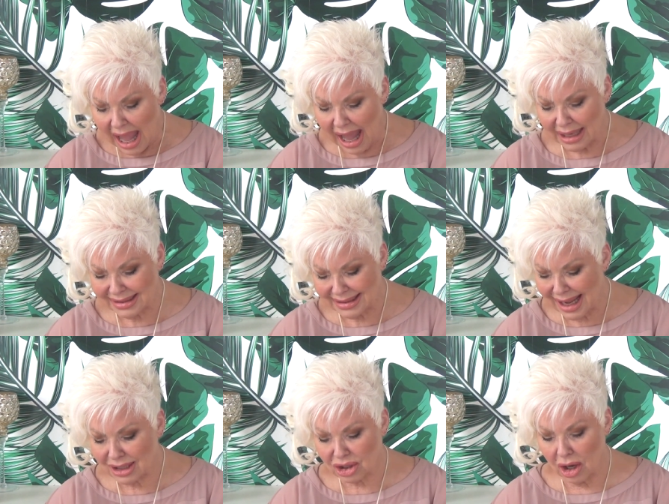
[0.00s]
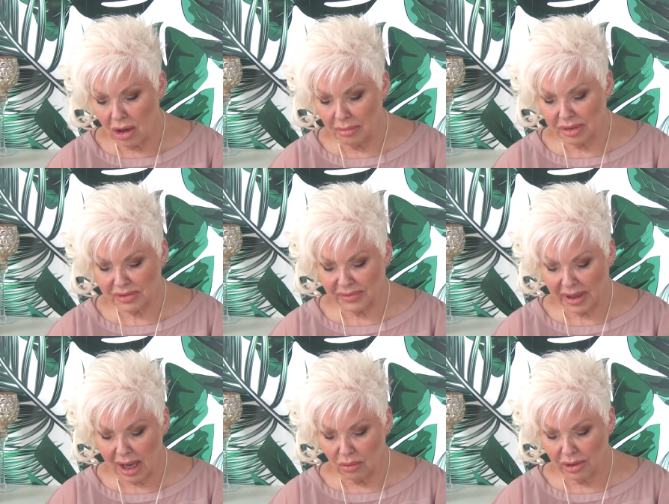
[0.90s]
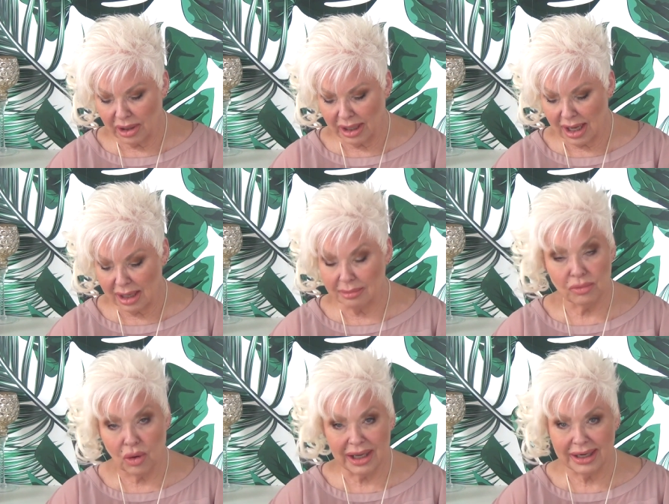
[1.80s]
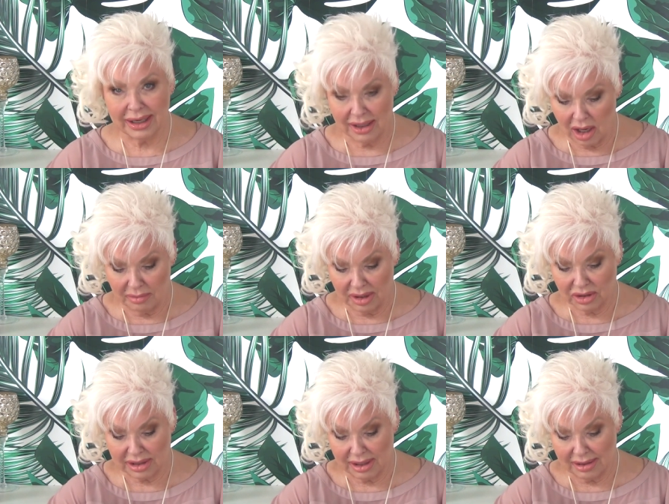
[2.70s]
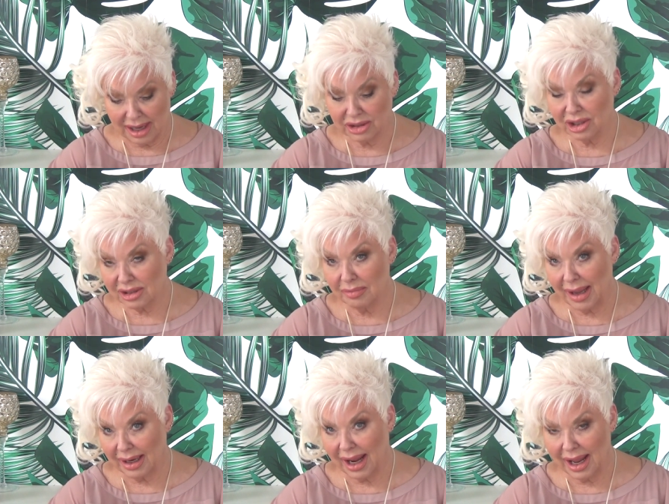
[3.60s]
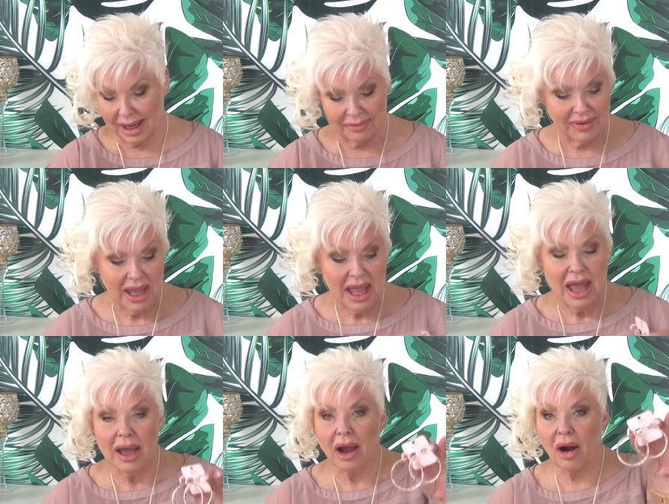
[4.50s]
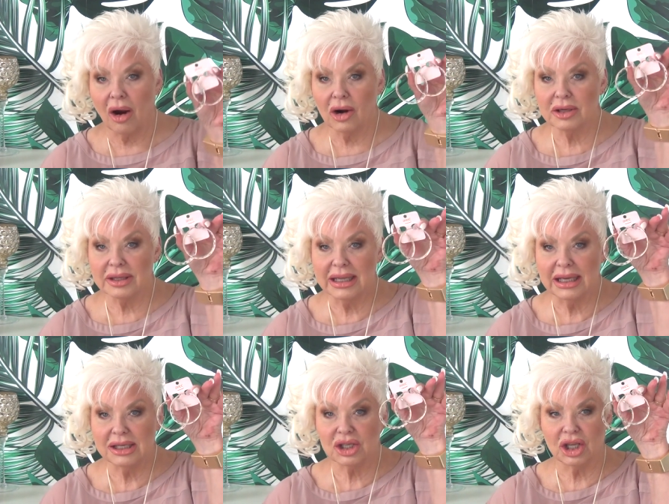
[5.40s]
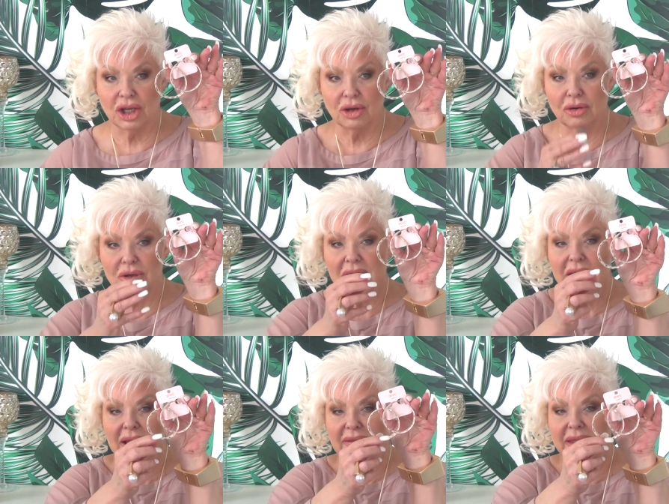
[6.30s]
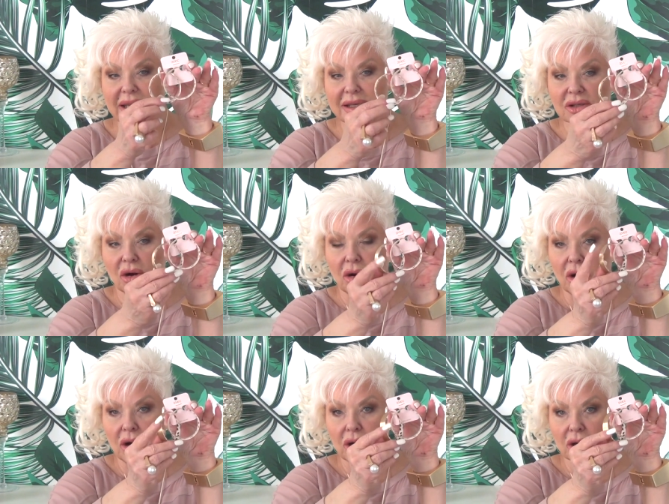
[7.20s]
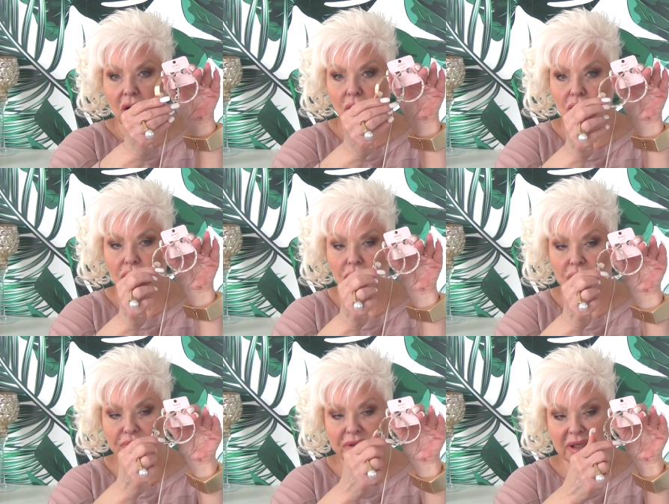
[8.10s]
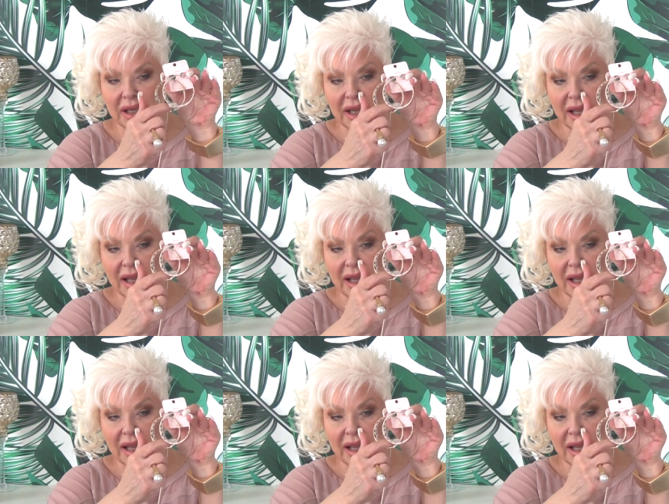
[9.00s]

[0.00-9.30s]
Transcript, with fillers: And gosh, I almost forgot where I got them. Well, I didn't almost. I just about had. Aren't these cute? These are gold hoops.